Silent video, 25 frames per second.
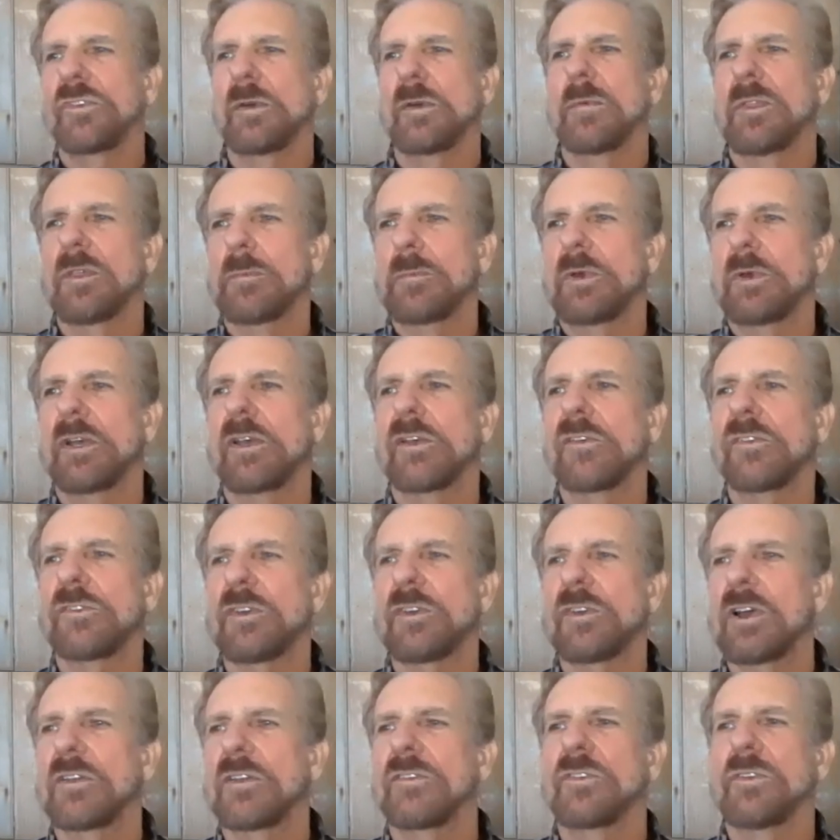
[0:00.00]
Some of the
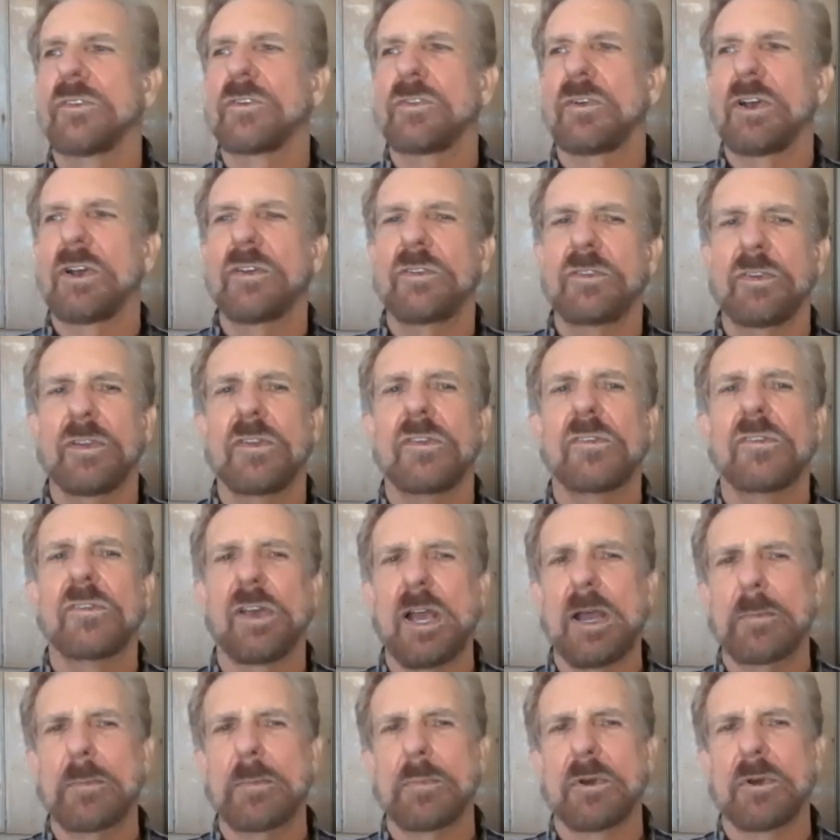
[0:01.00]
biggest
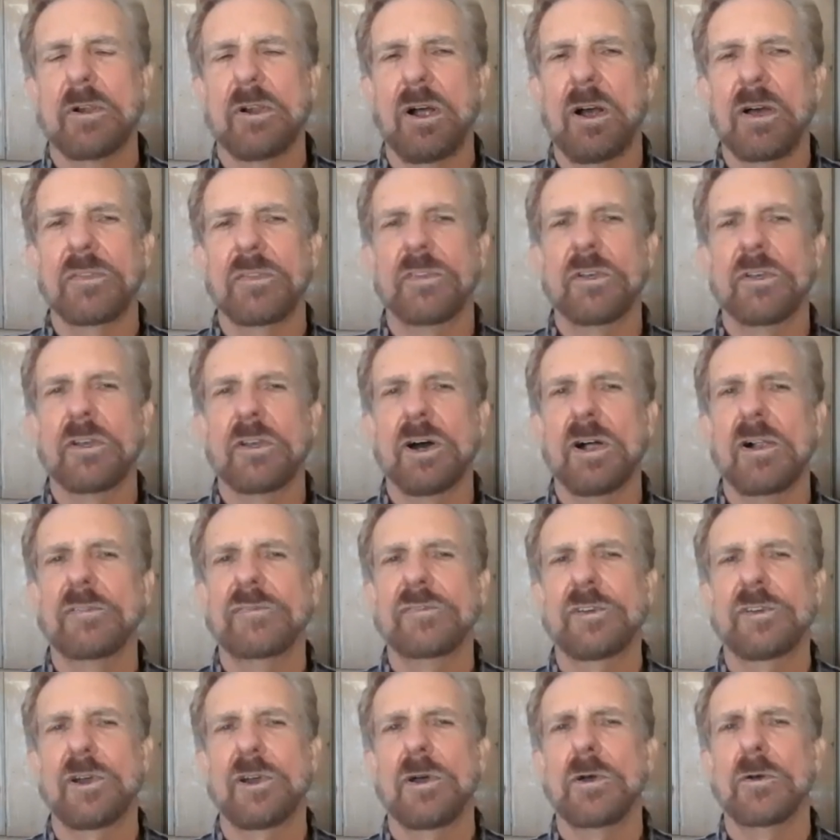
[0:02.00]
concentrations happen along the
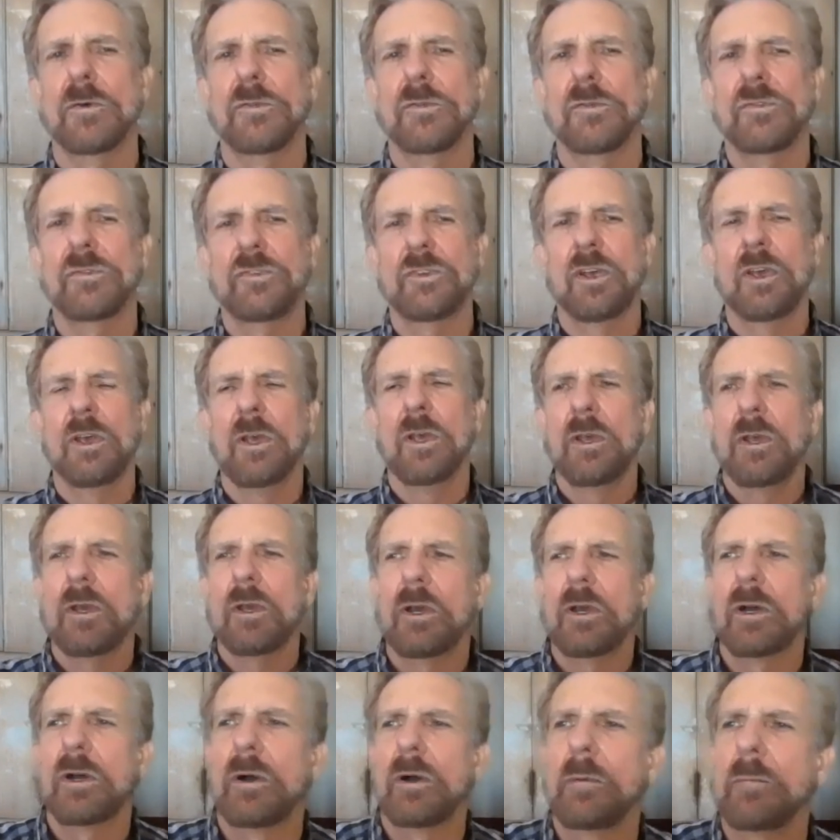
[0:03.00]
Gulf Coast.
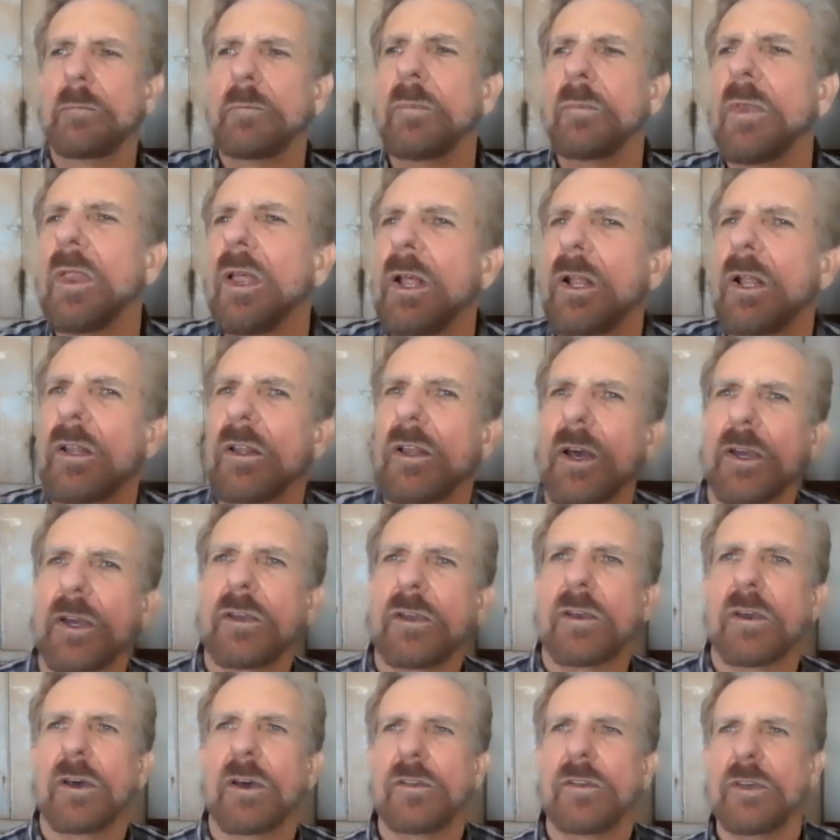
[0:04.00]

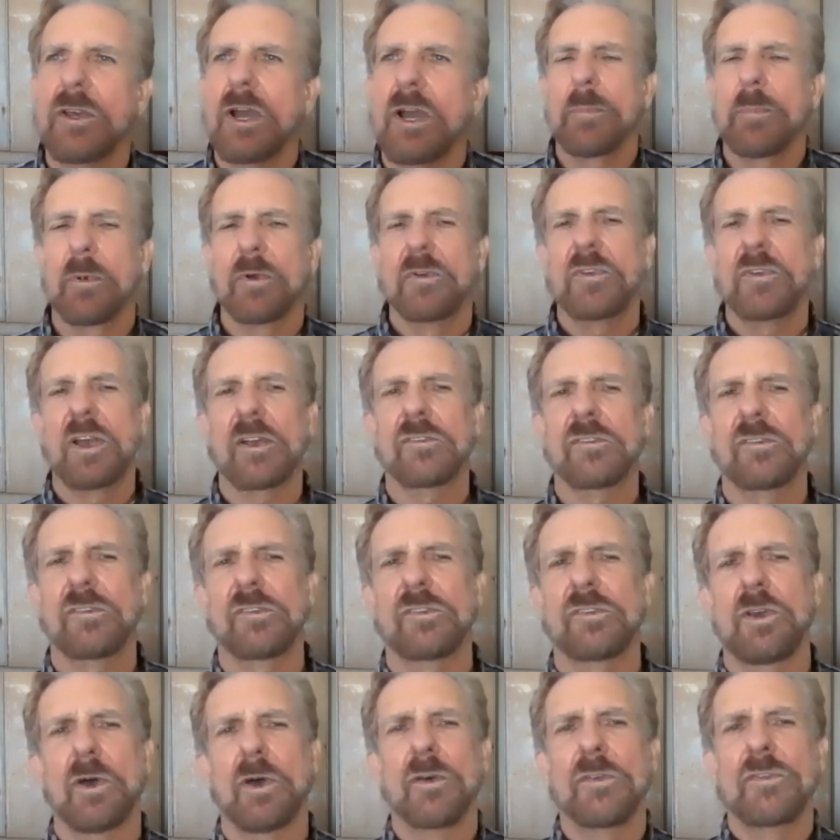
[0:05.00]
Like the upper
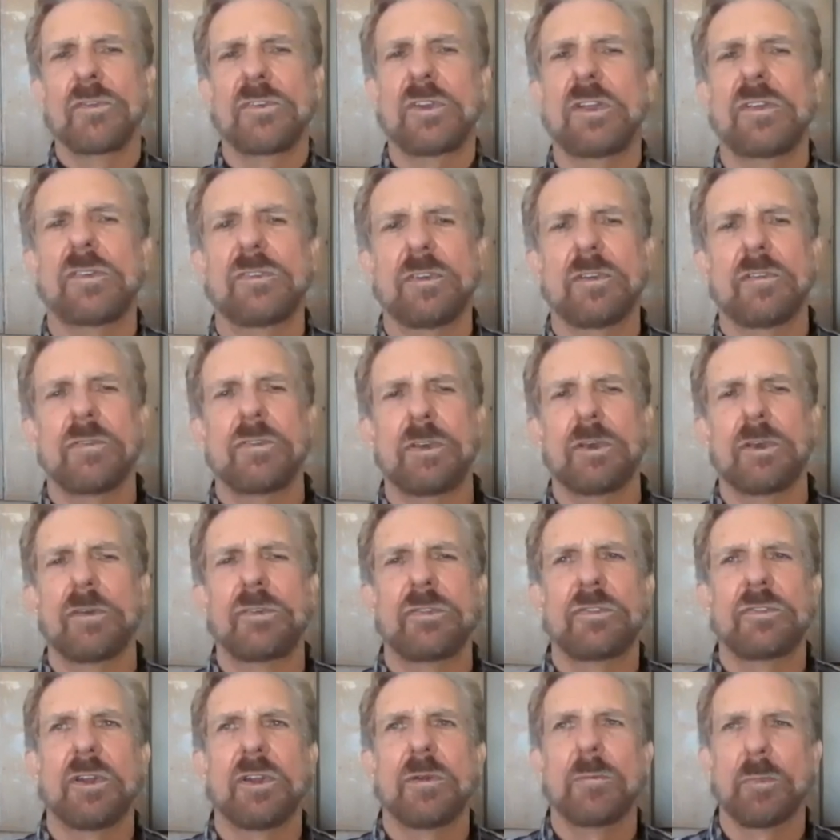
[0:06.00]
Texas coast east of
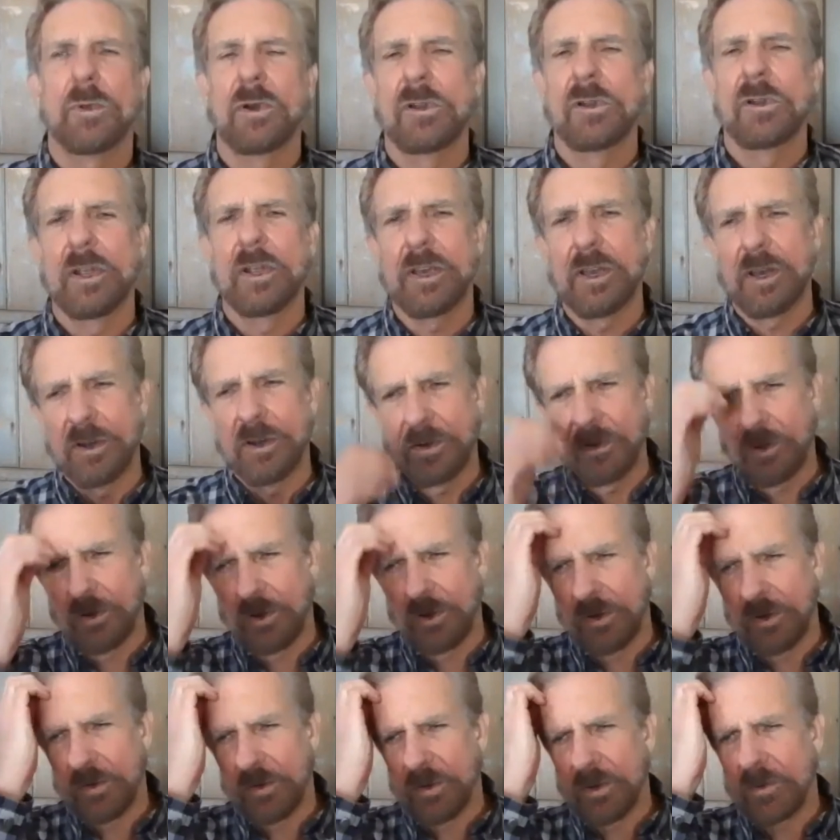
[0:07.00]
Houston, but only
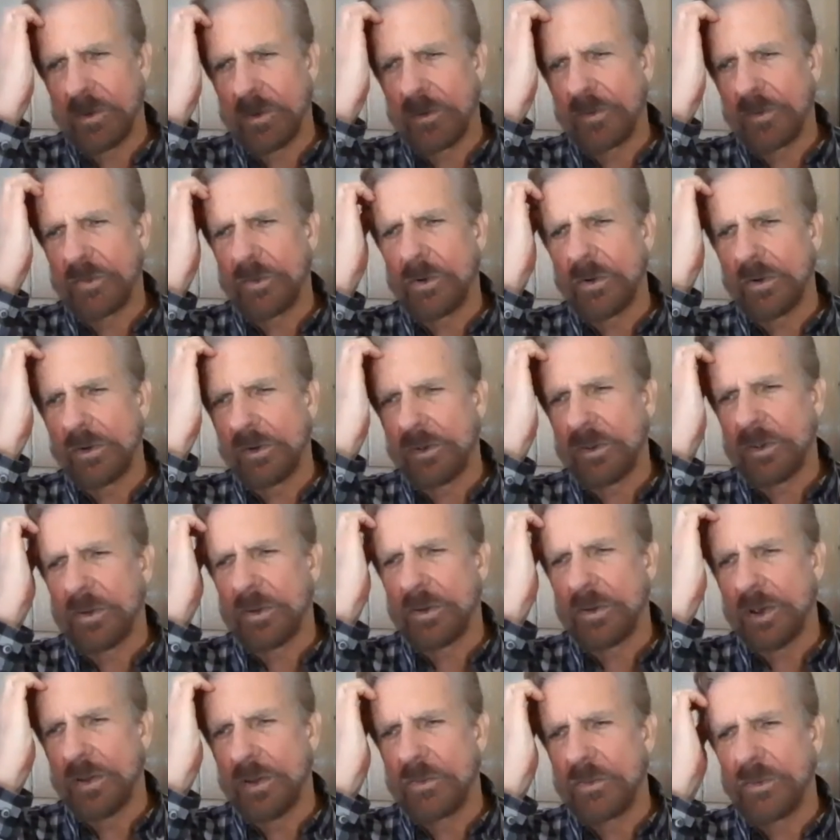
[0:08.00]
under
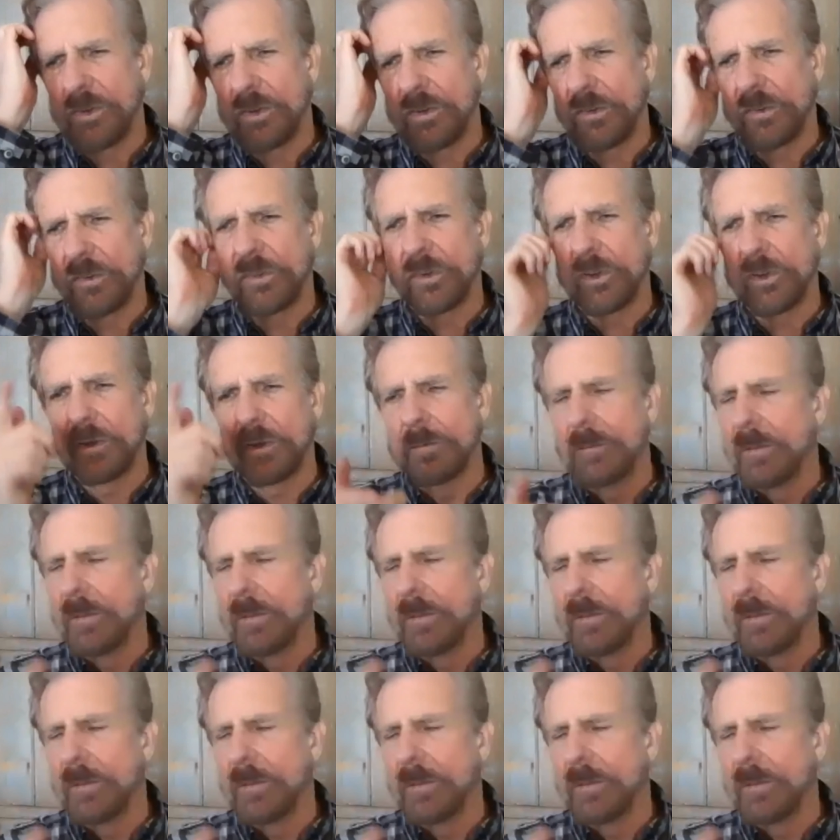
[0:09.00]
certain conditions.